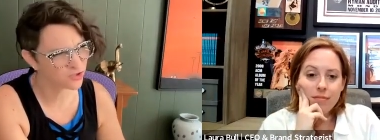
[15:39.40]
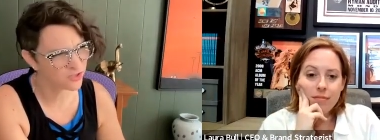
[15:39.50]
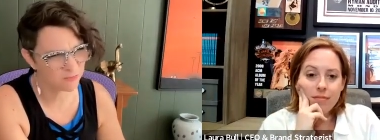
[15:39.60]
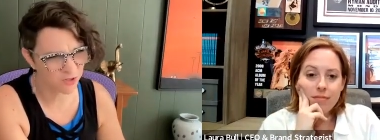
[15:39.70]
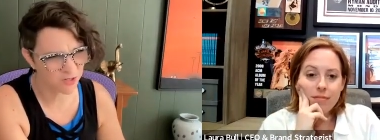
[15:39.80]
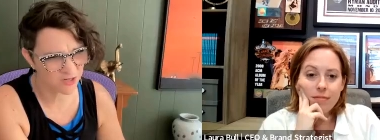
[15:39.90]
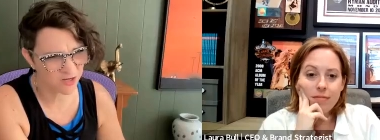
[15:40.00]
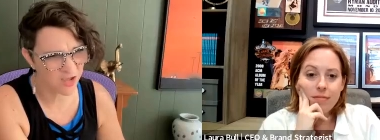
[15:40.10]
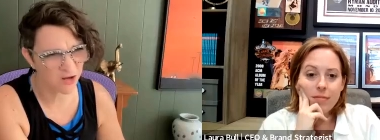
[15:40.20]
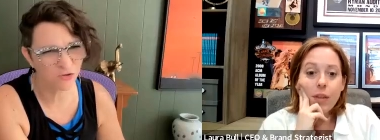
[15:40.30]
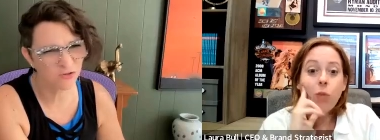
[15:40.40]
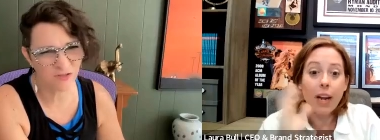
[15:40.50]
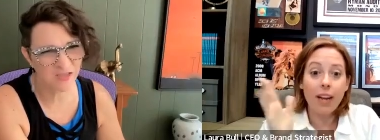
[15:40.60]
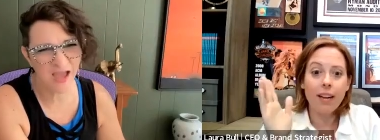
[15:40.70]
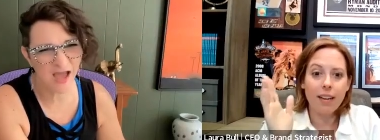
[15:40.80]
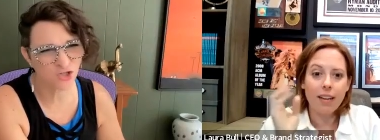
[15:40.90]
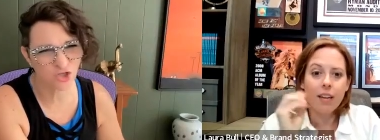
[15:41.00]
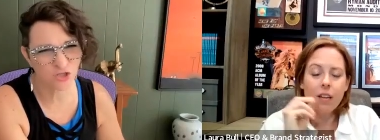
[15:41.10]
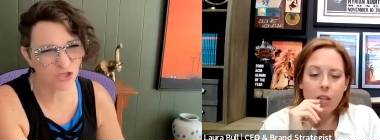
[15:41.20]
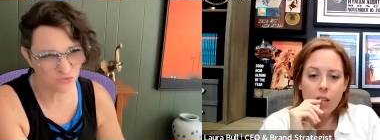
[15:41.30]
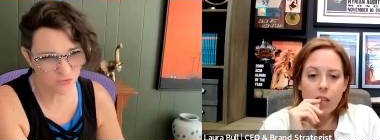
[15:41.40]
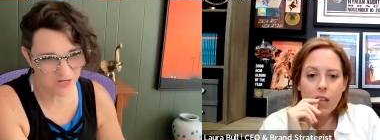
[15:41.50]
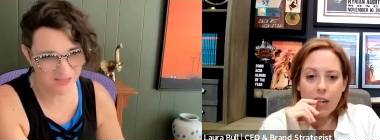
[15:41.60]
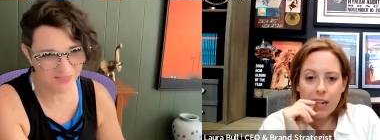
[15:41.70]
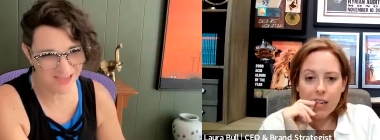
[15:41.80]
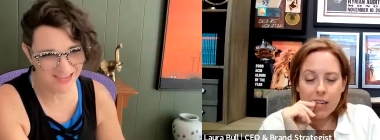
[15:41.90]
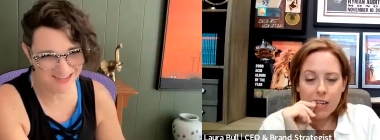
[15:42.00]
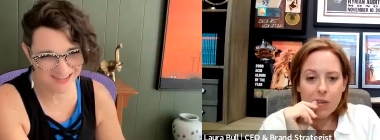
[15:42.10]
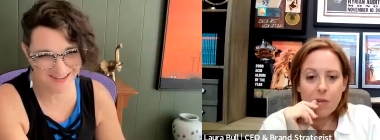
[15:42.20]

Speaker 1: they're good at marketing. I don't know that they actually do anything.